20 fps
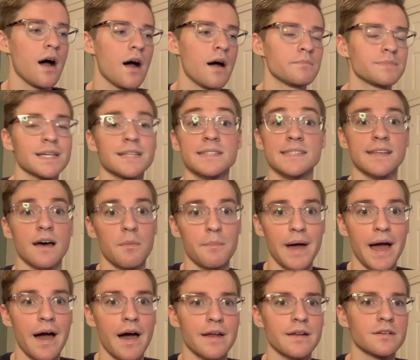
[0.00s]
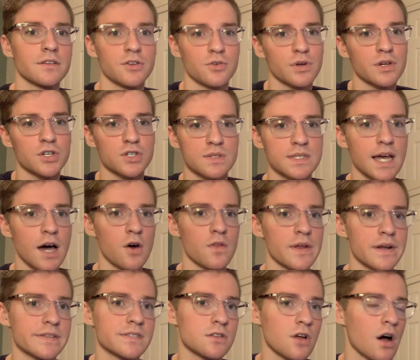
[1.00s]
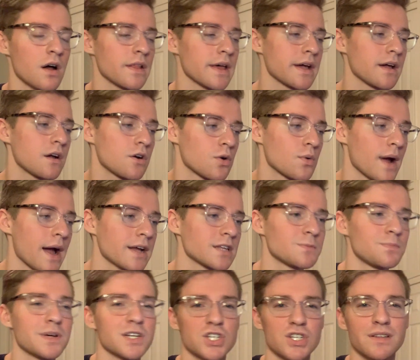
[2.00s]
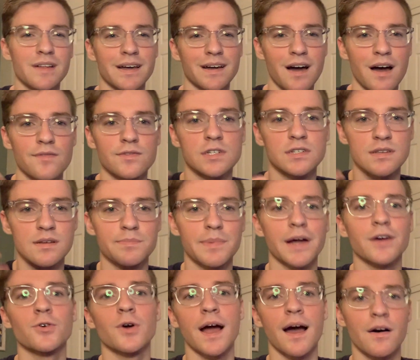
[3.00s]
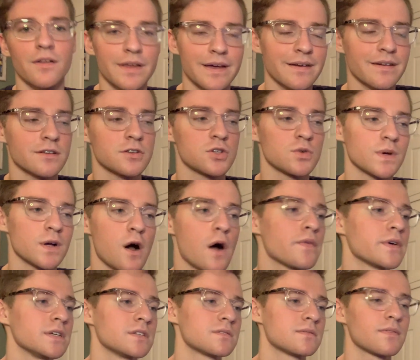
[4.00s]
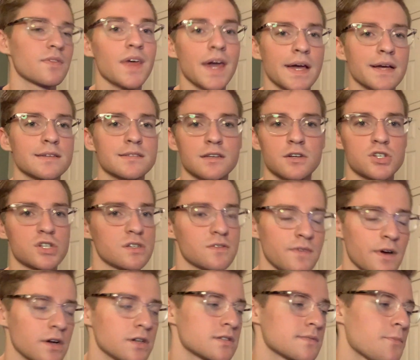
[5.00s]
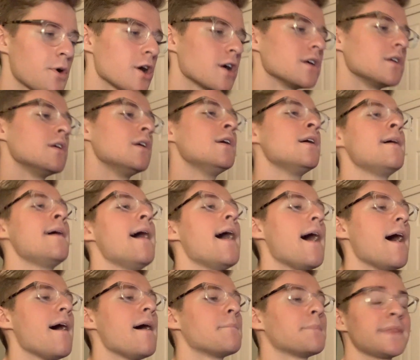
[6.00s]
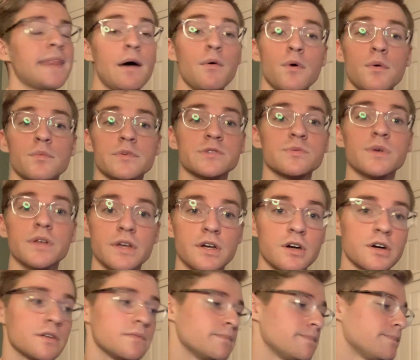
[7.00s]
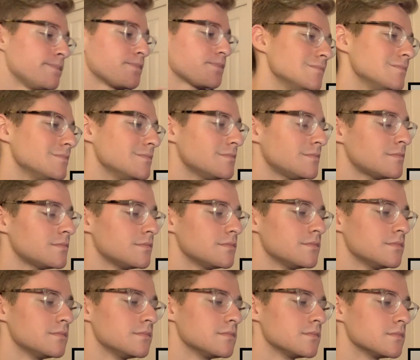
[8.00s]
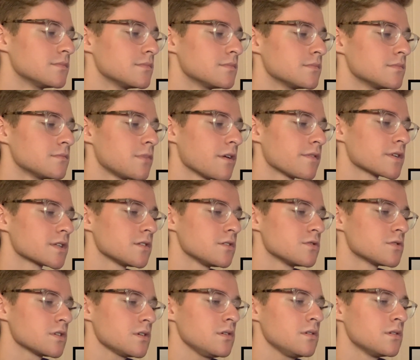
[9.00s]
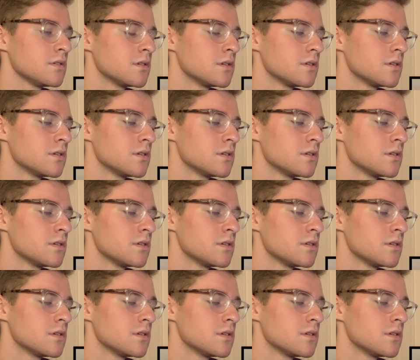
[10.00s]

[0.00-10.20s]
Doesn't sound bad. You can just tell that it's not, like, correct, but she, like, covers it by growling and doing all these things, because she's very smart. But that one was really good. Perfect Illusion.